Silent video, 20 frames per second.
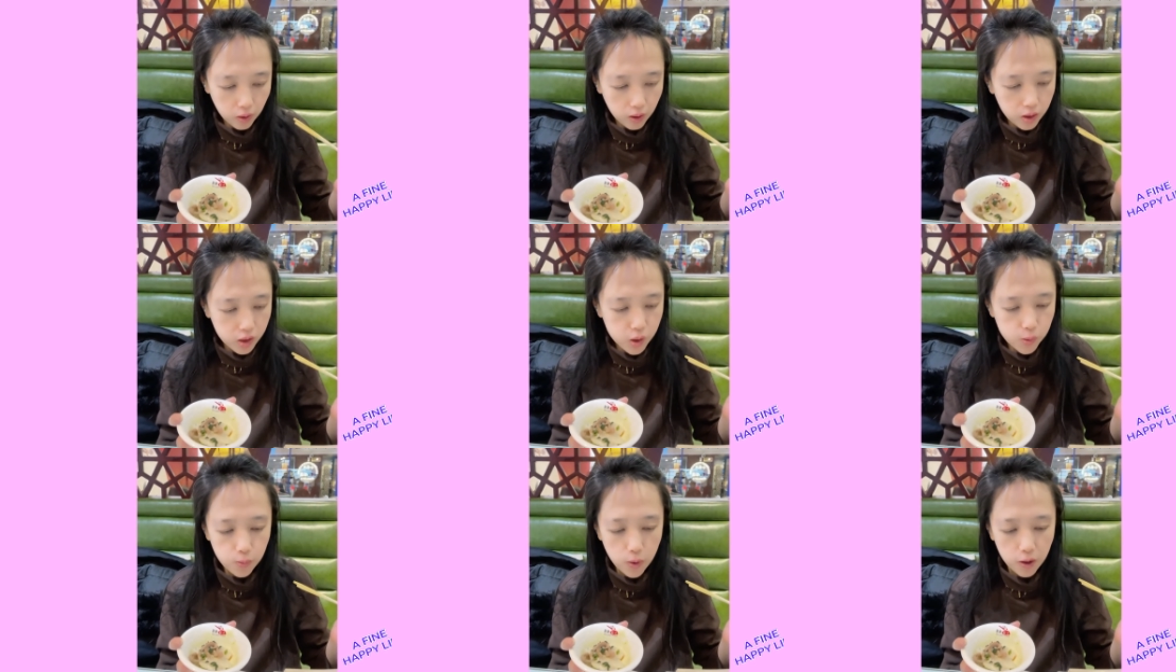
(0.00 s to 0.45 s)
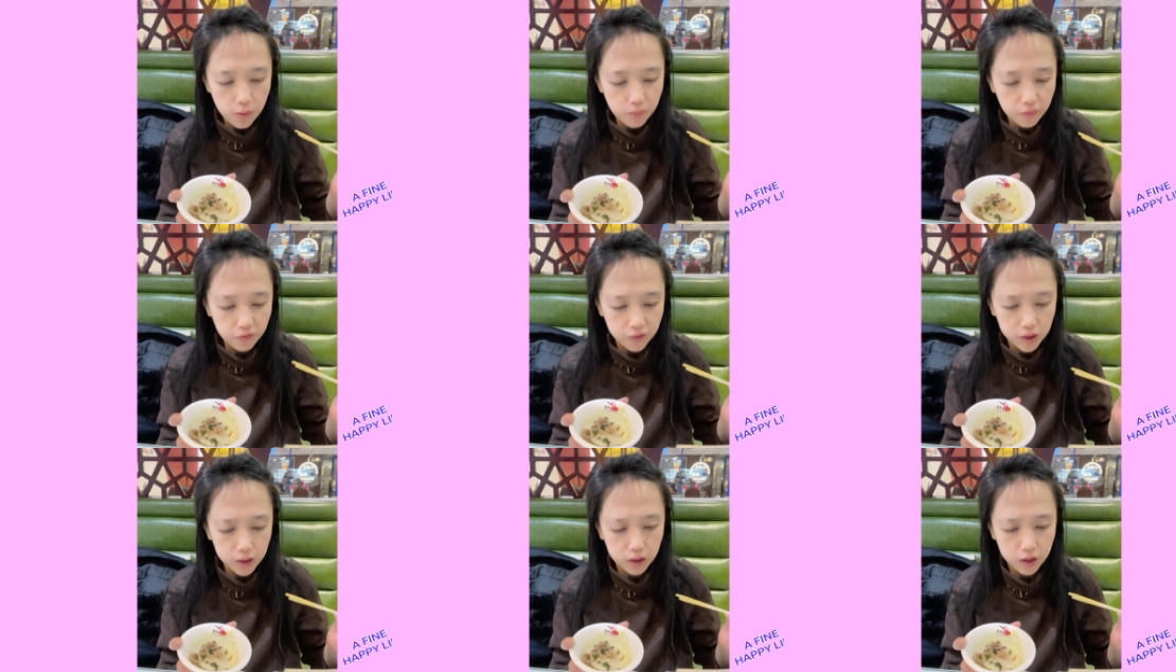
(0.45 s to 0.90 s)
It's
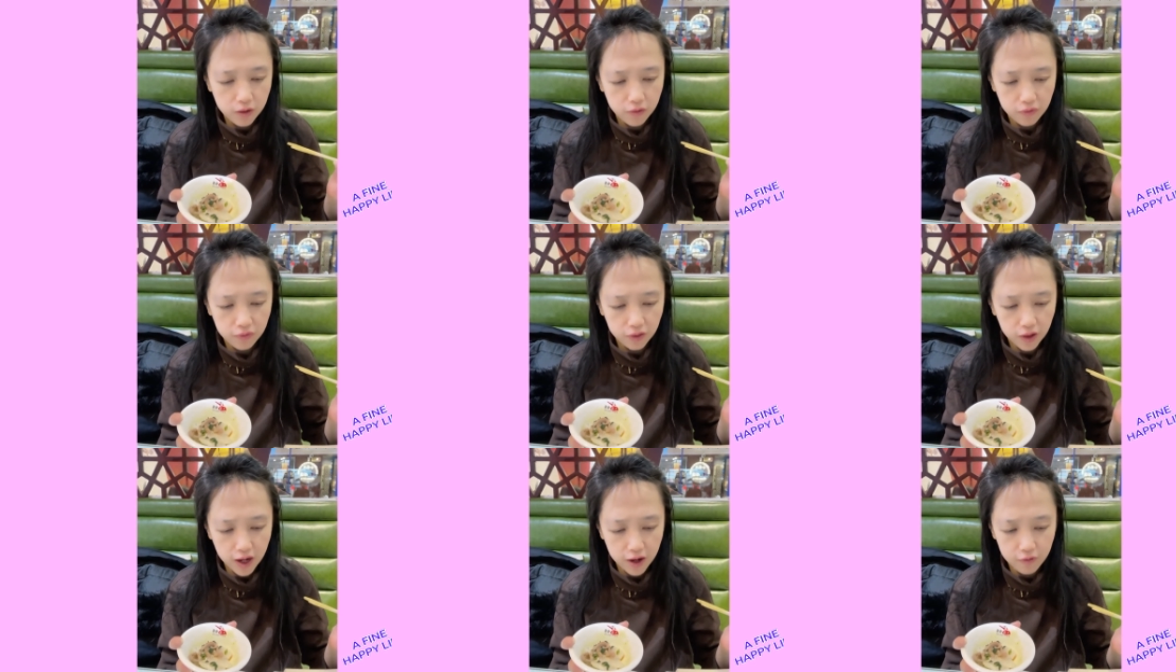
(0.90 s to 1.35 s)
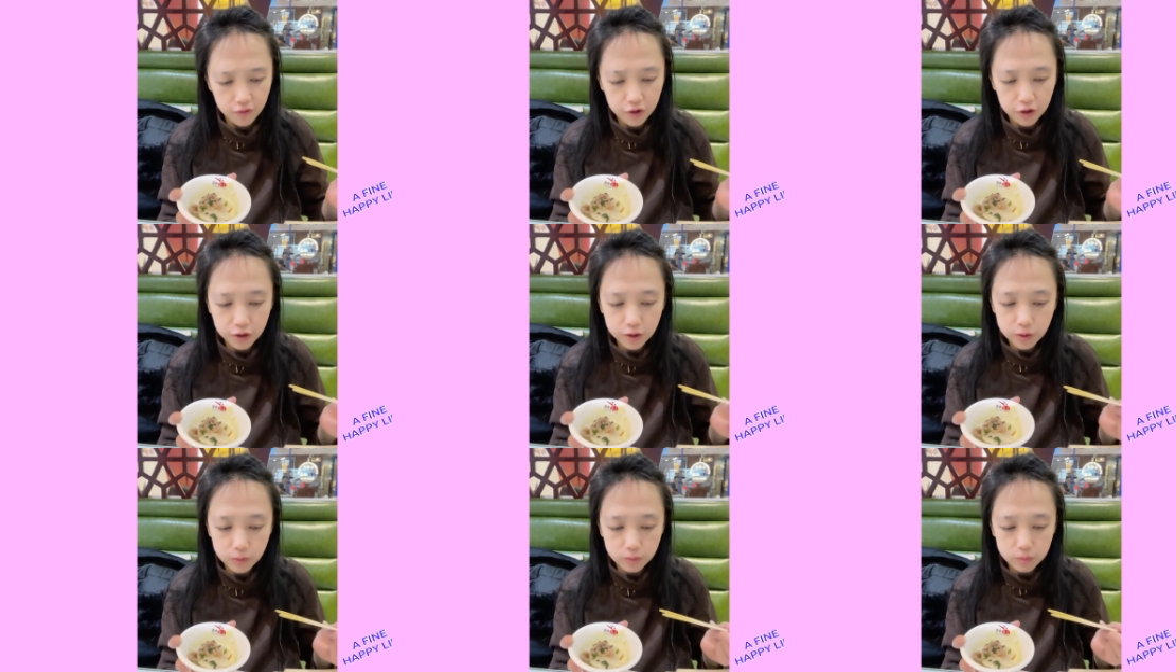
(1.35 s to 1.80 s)
perfectly
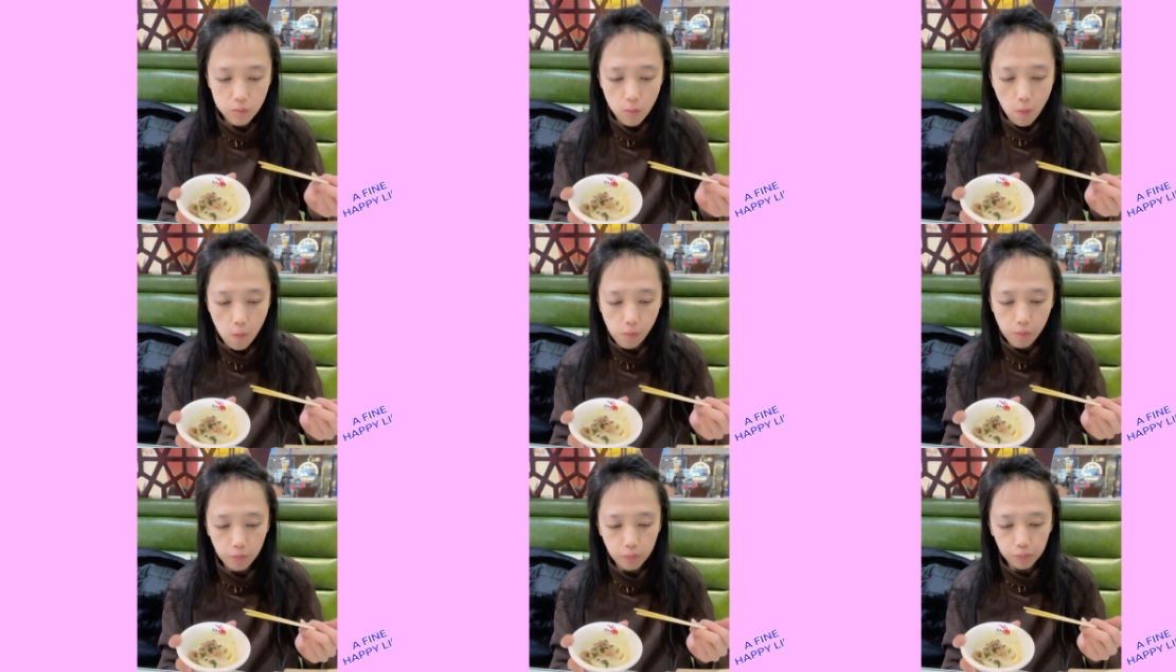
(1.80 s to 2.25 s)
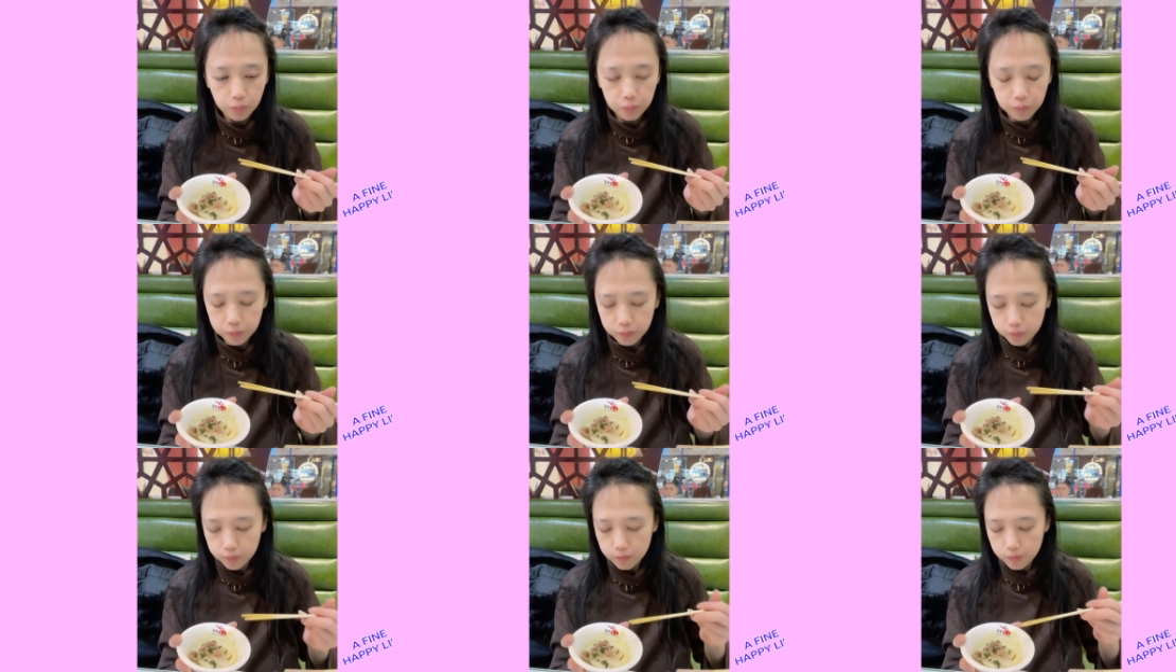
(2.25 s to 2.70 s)
flavored.
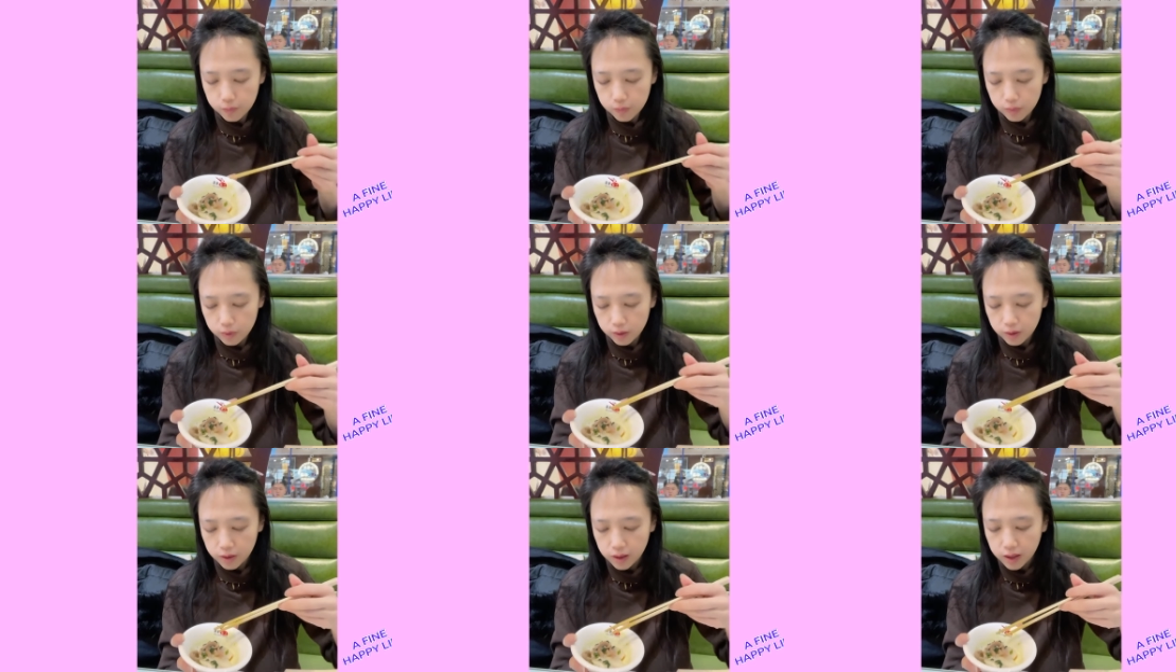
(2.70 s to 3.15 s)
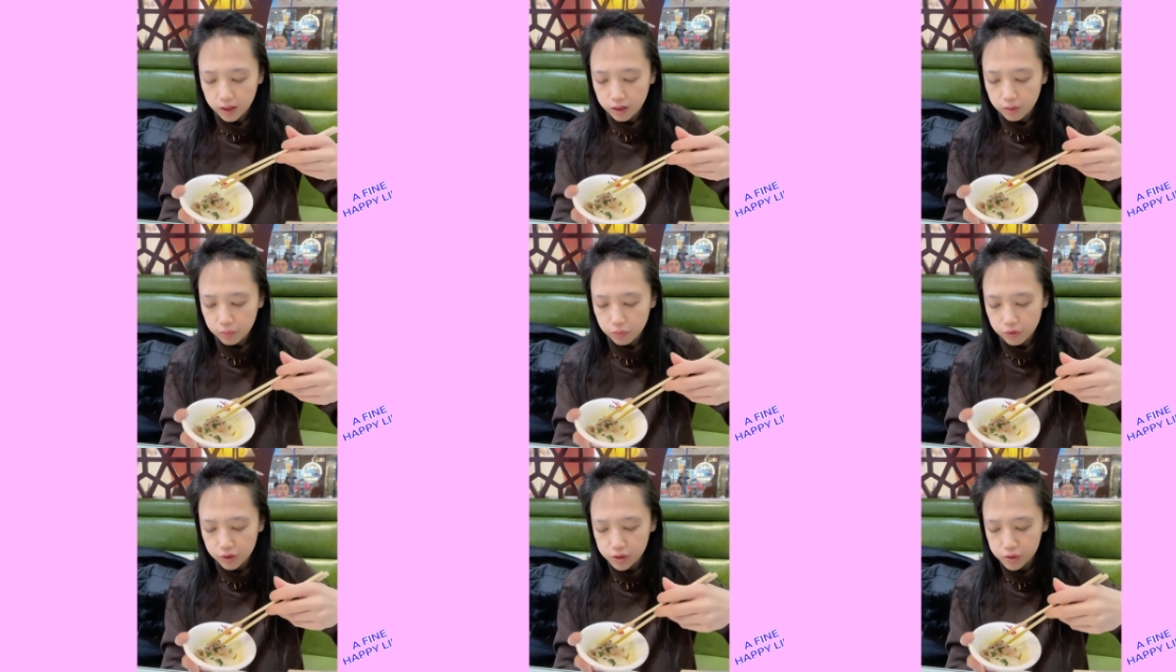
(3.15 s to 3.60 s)
And the
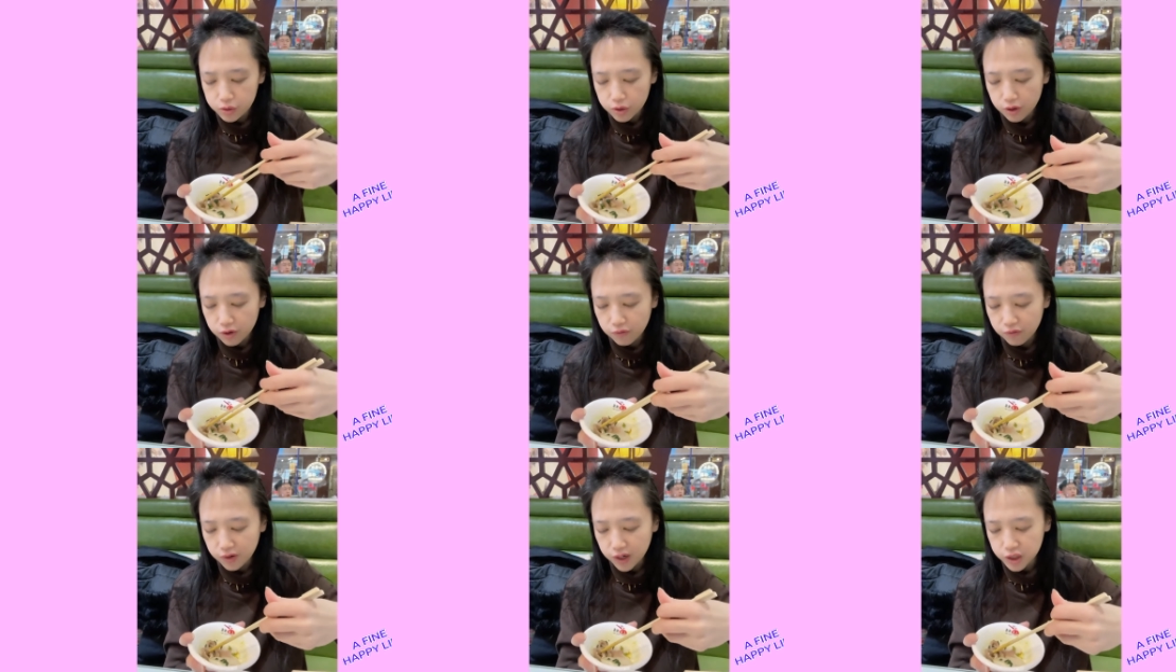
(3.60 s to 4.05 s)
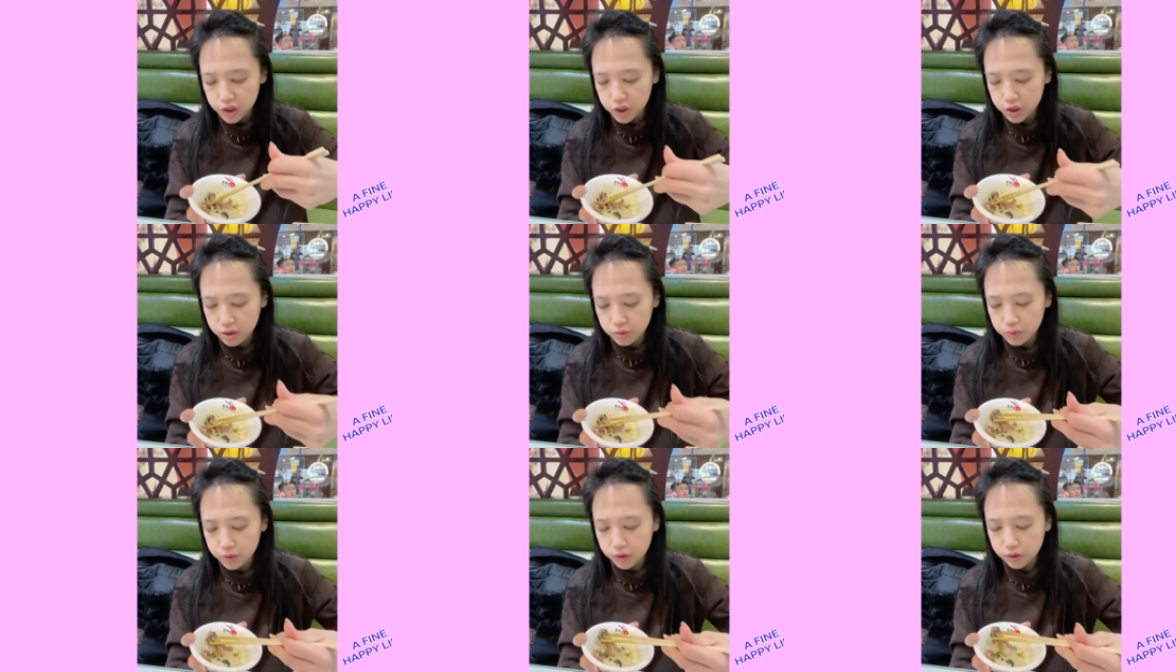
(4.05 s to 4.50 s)
preserved
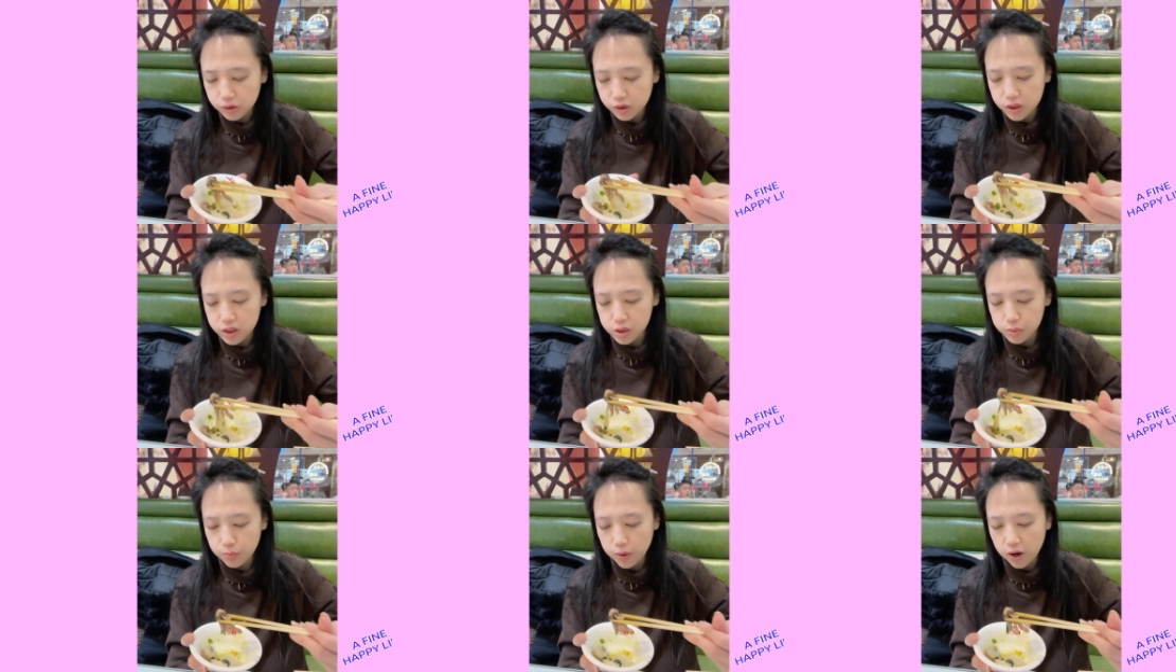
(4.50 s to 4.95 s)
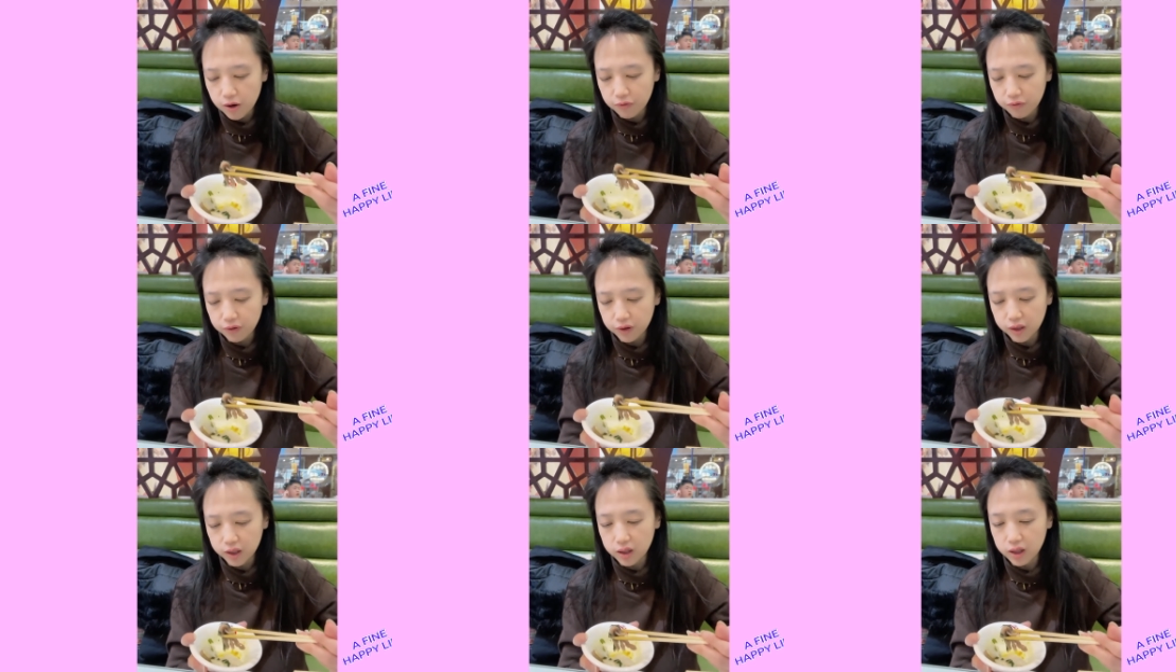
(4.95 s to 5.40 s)
vegetables is
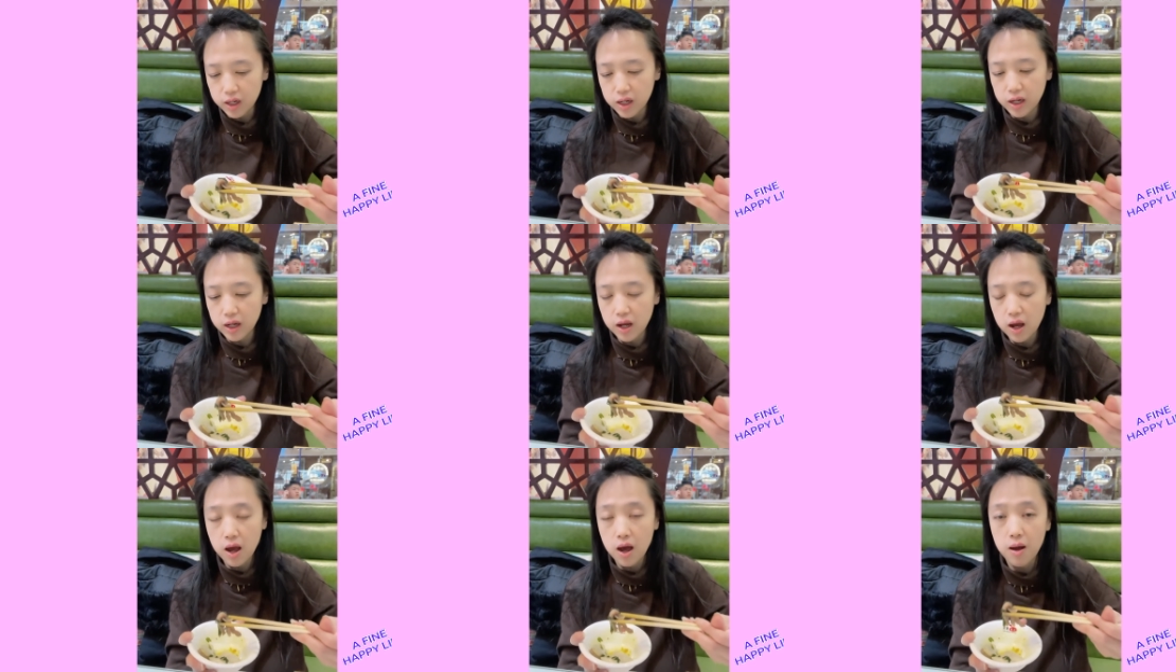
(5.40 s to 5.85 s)
perfectly